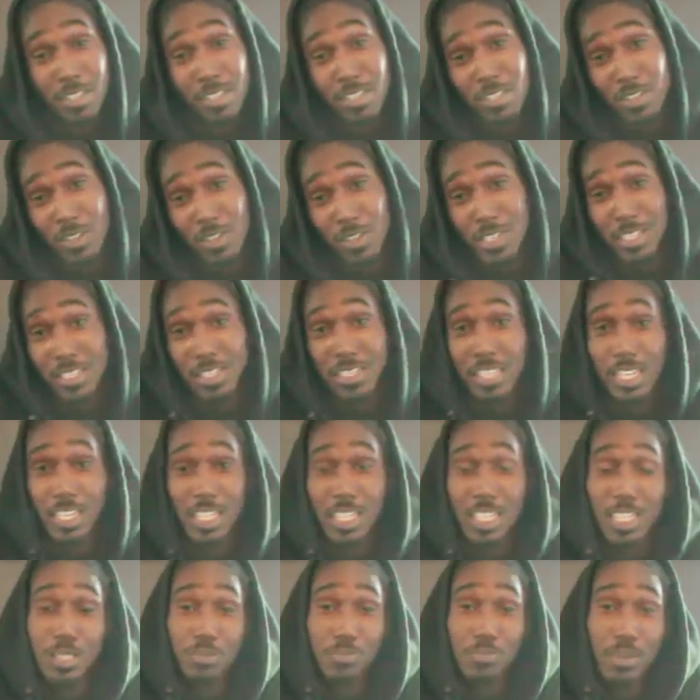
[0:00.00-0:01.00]
So he see
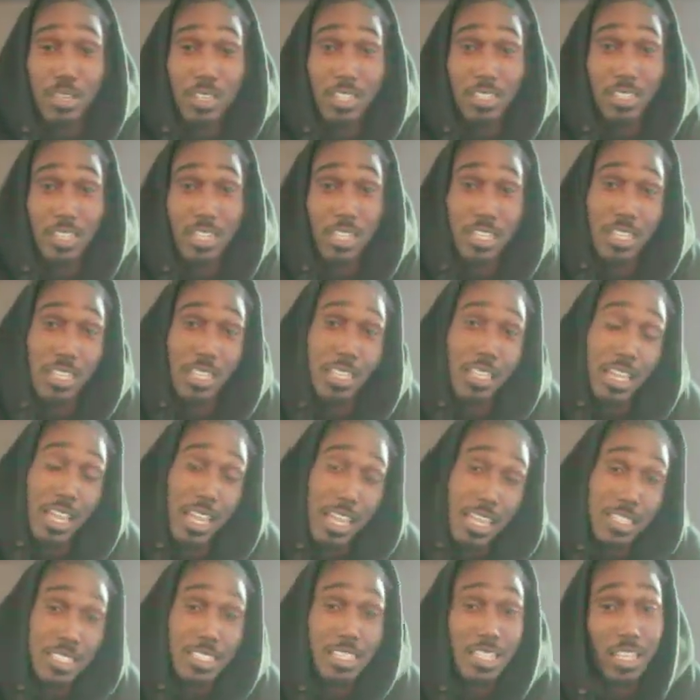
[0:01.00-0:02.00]
this picture and he
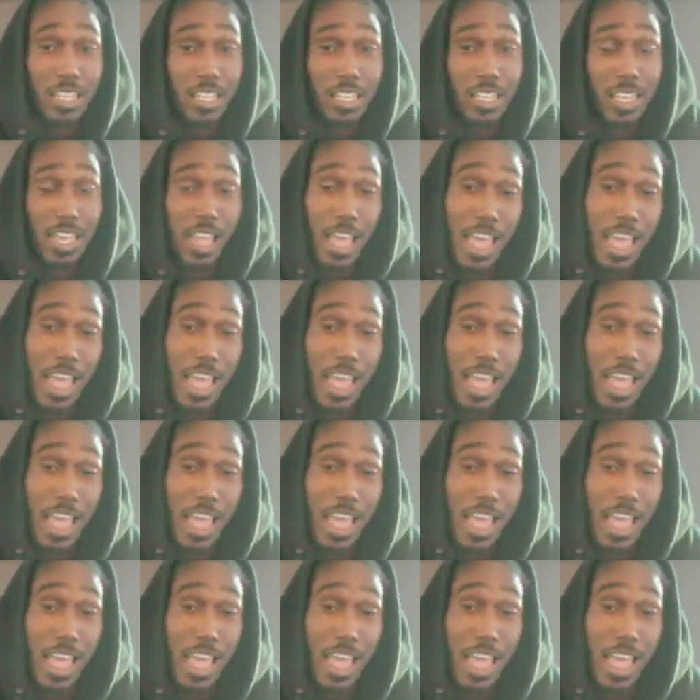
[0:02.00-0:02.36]
instantly,